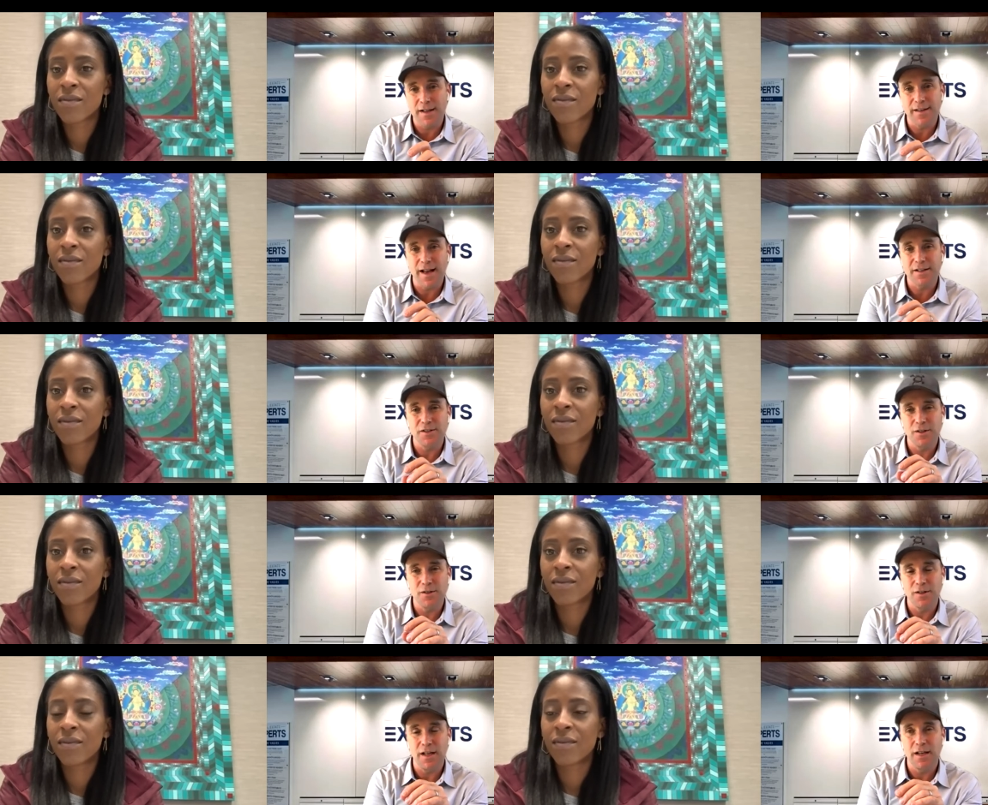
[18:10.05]
Speaker 1: transactions
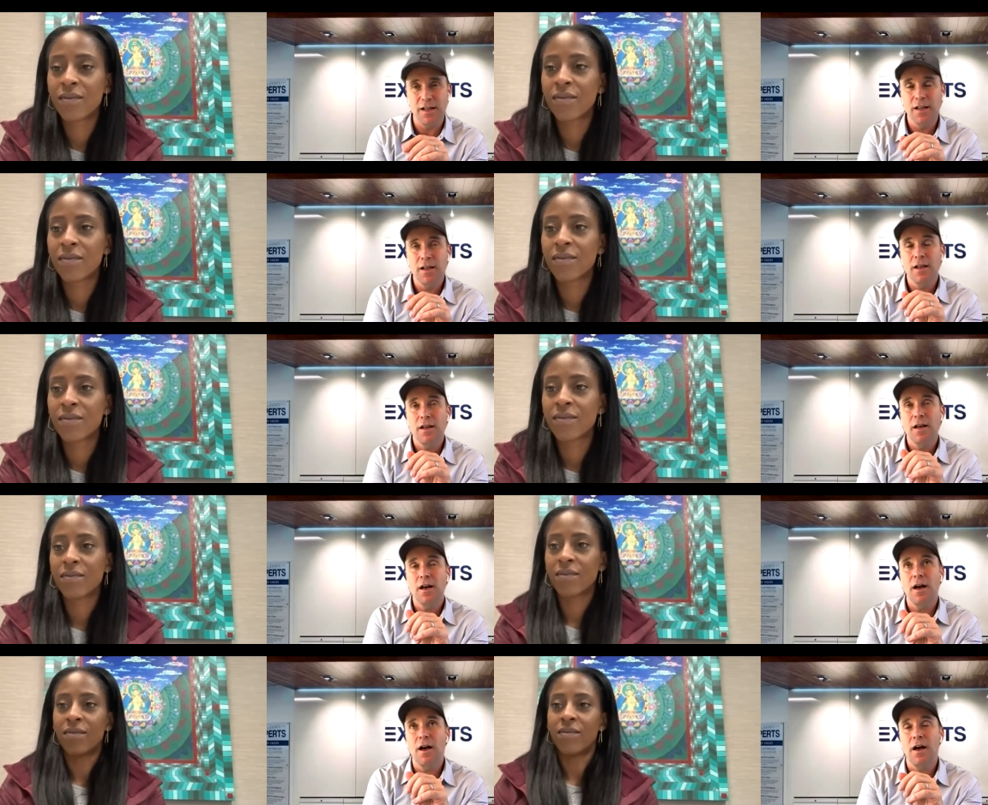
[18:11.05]
you did,
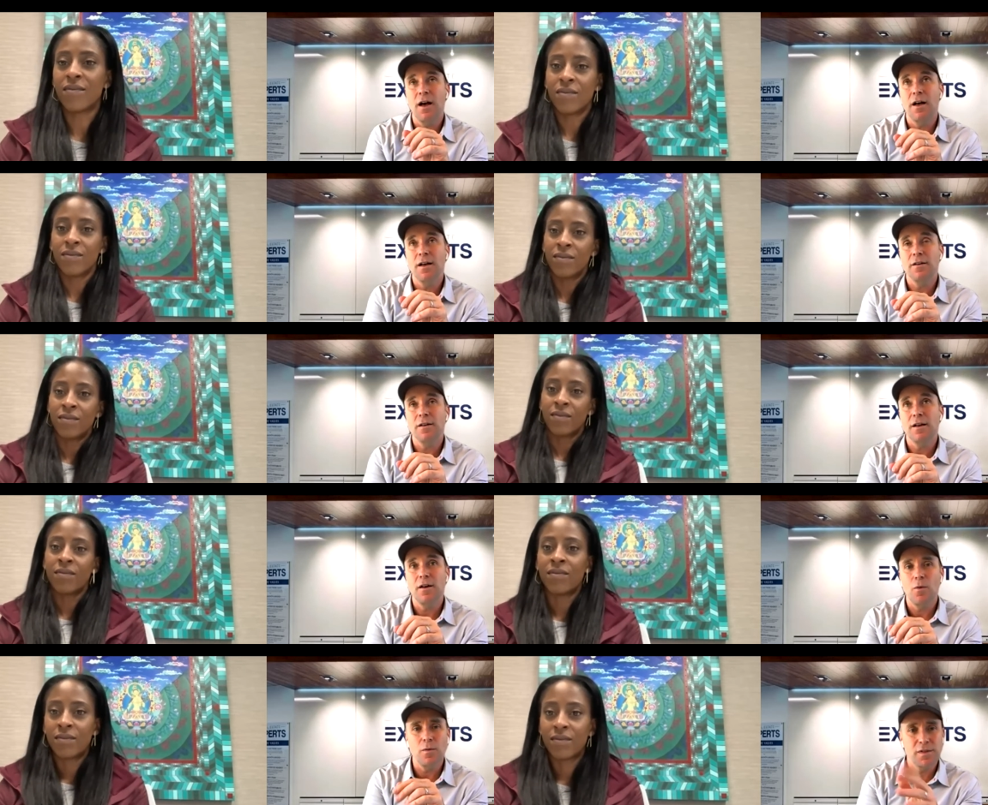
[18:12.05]
uh,
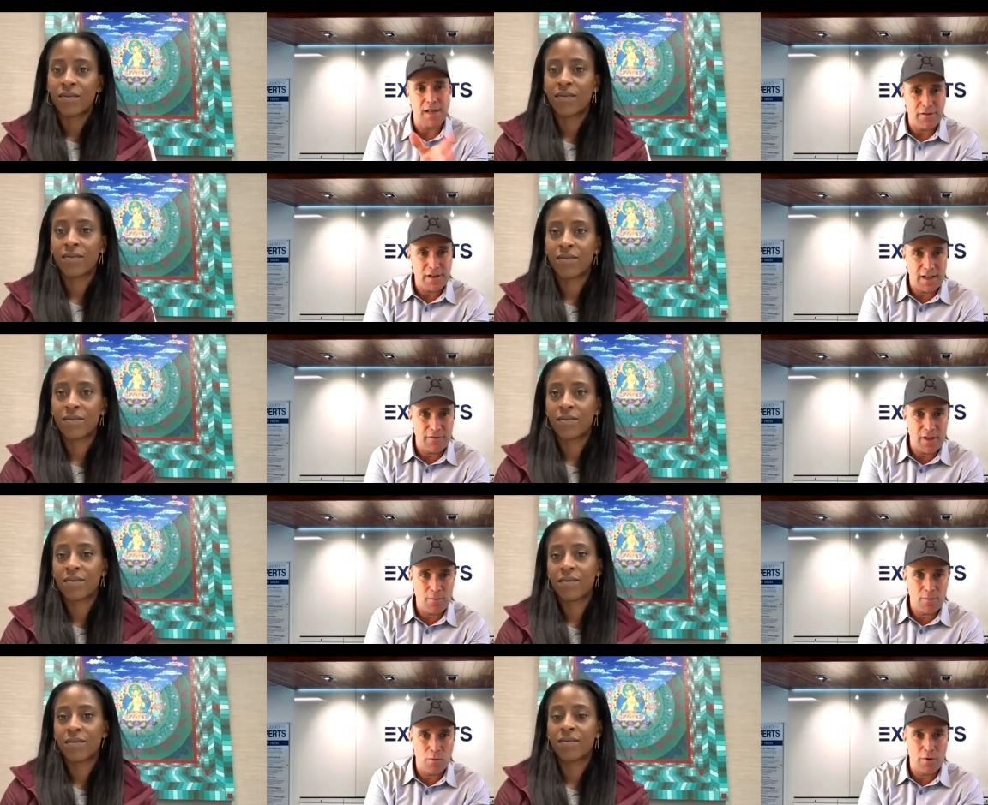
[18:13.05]
70 of
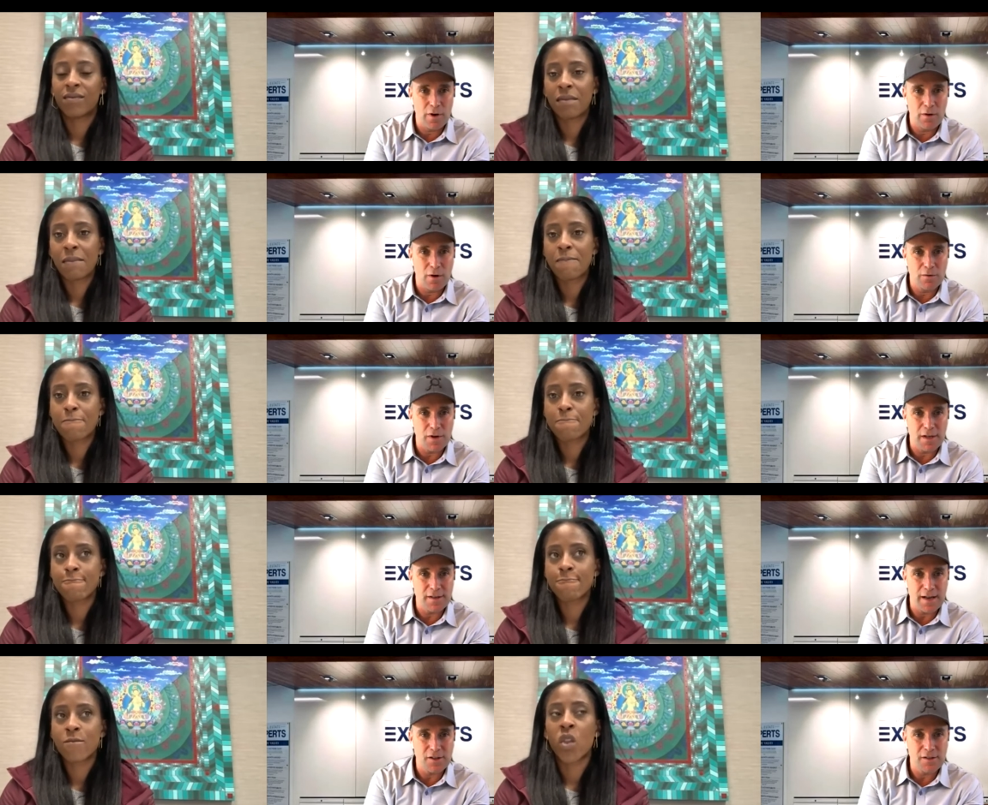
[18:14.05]
them were your own
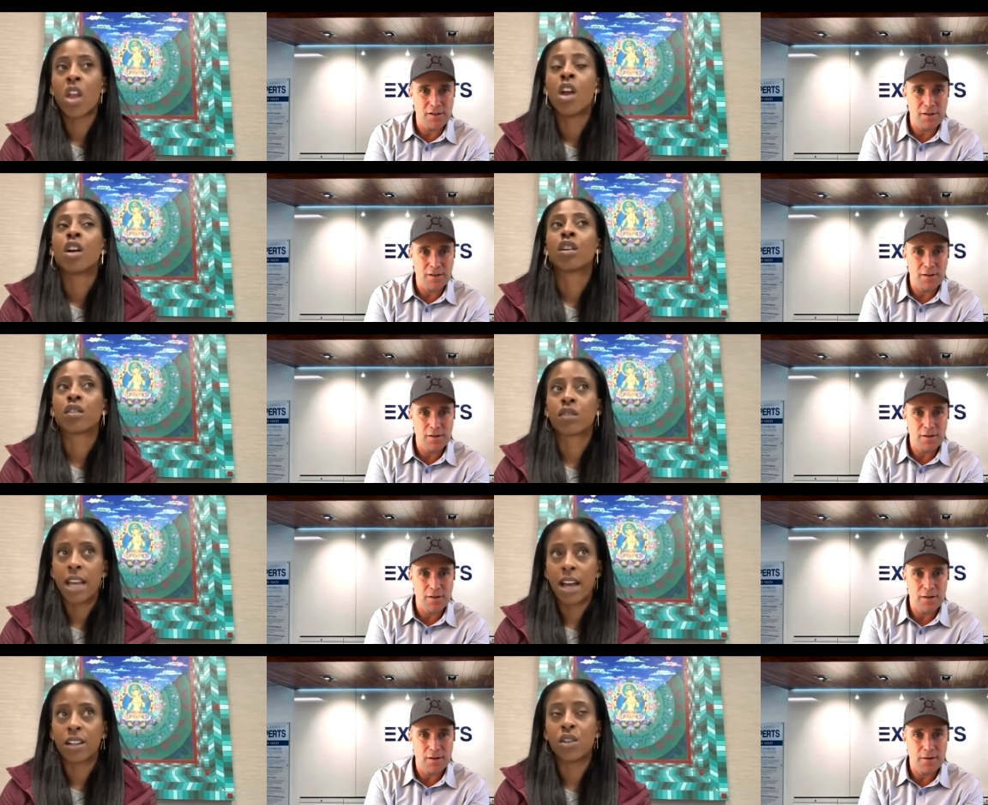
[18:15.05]
transactions?
Speaker 2: Yeah,
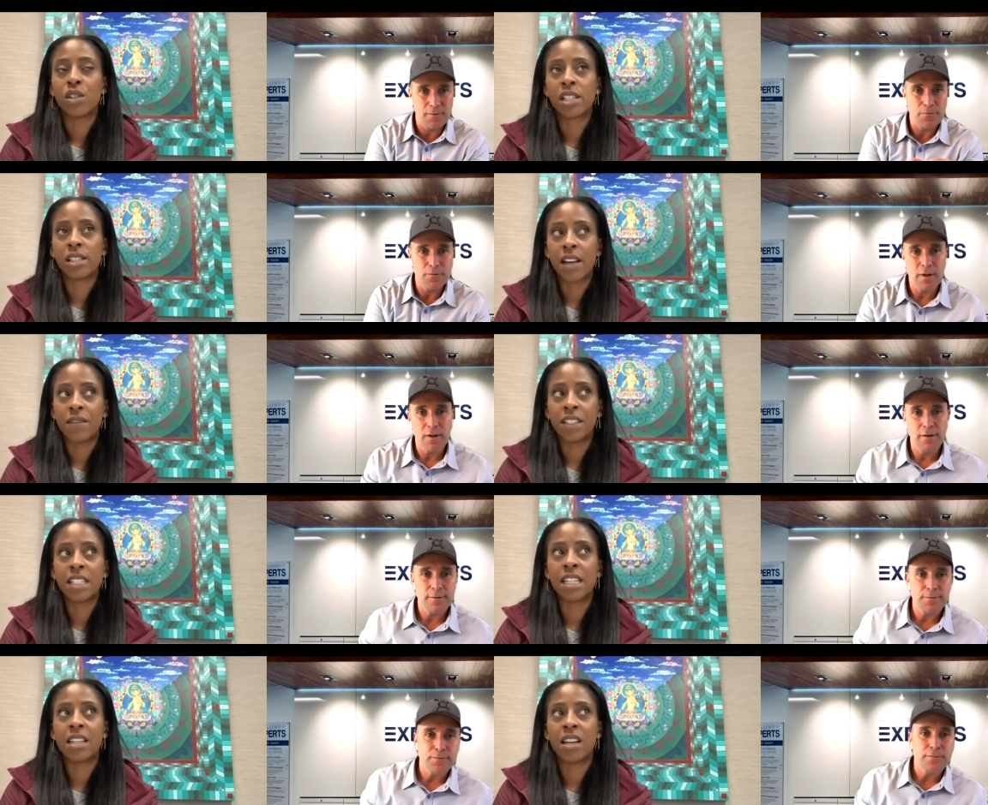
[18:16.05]
close to
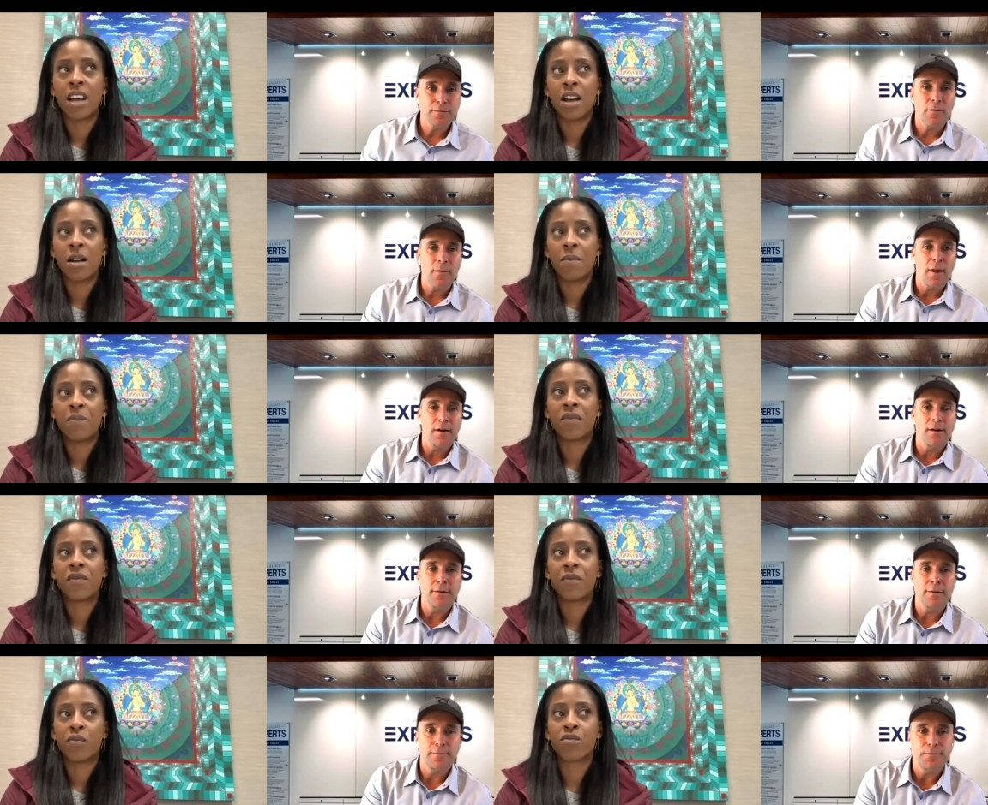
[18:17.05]
70 um,
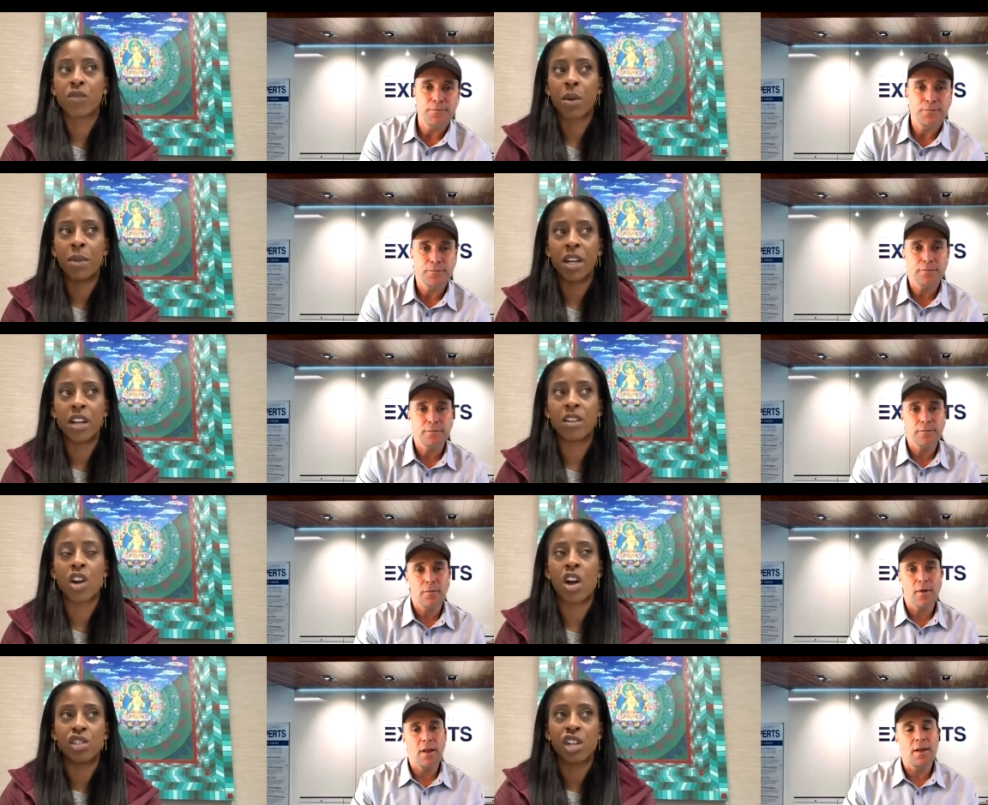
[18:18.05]
committed
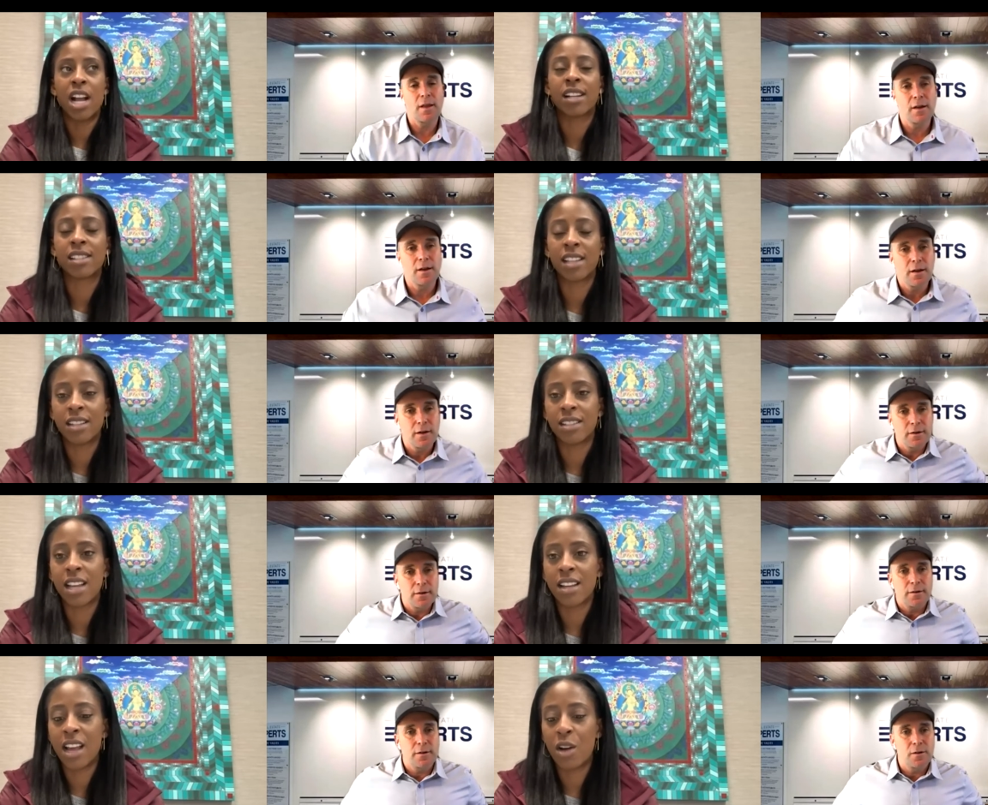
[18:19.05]
contracts and
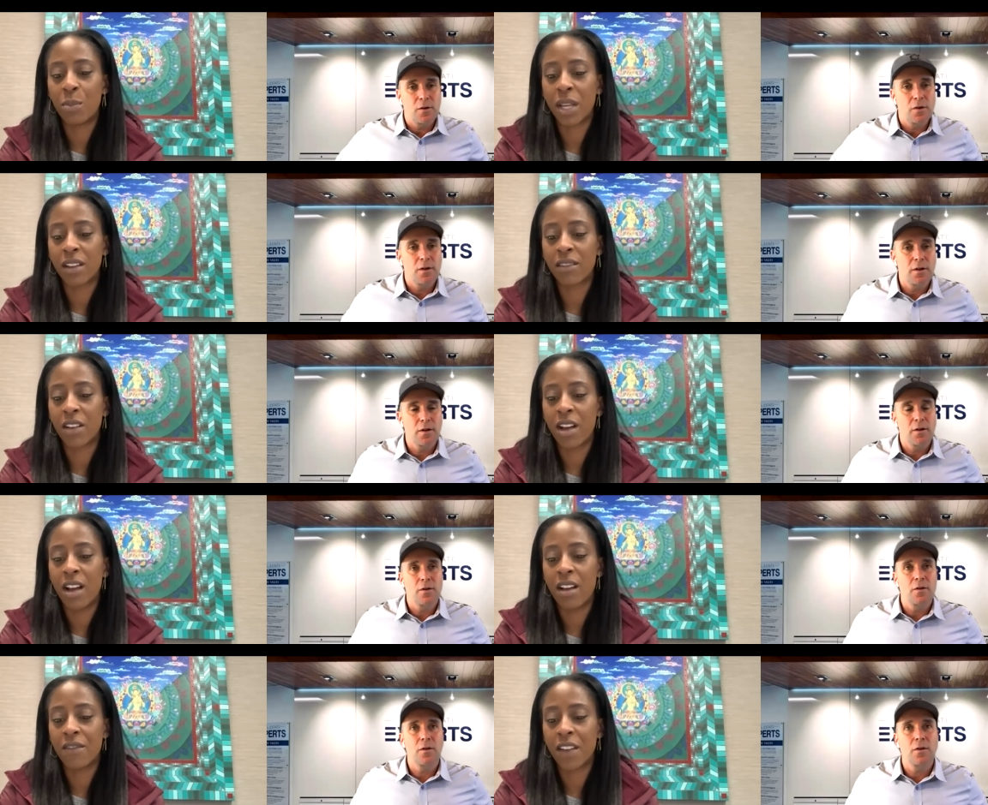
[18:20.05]
and helping
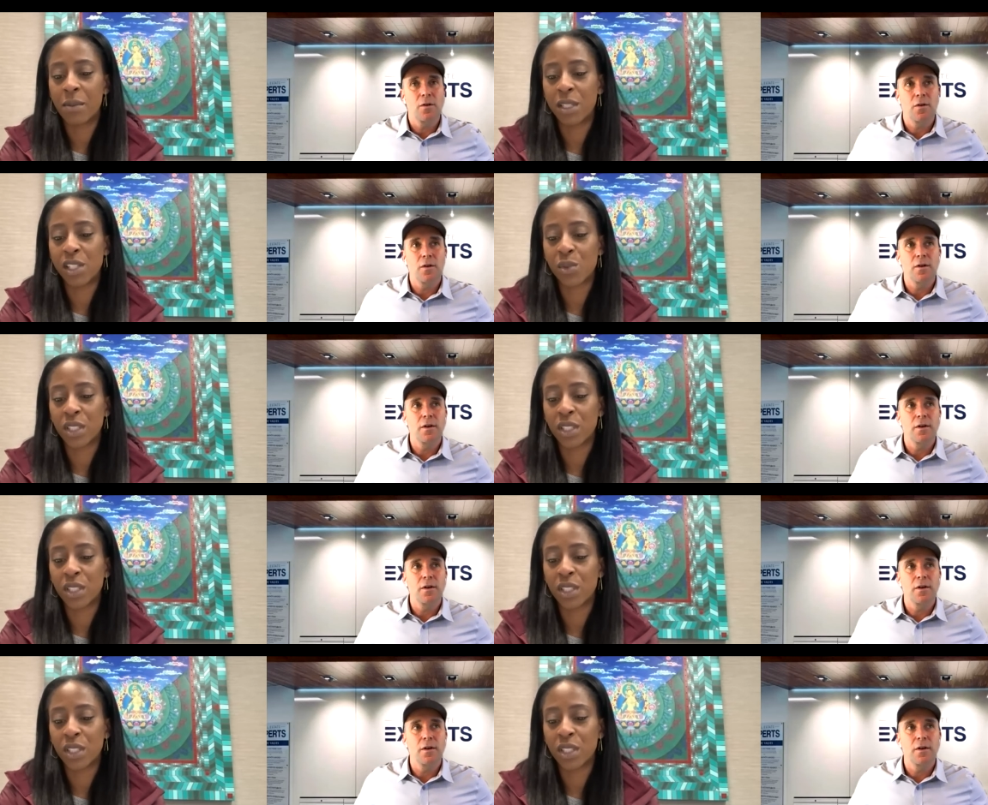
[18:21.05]
uh, families